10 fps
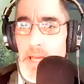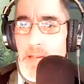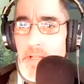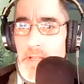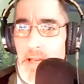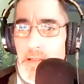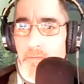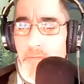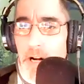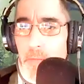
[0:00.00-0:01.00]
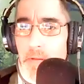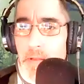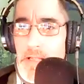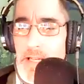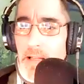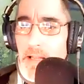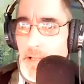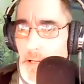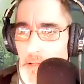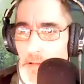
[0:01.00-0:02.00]
David, then the farmer that's got like
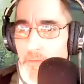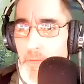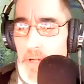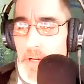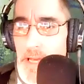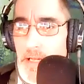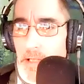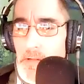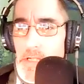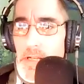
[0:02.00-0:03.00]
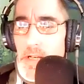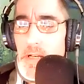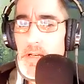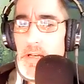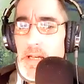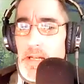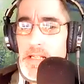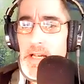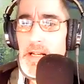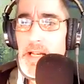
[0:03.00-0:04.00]
140 acres, and he's got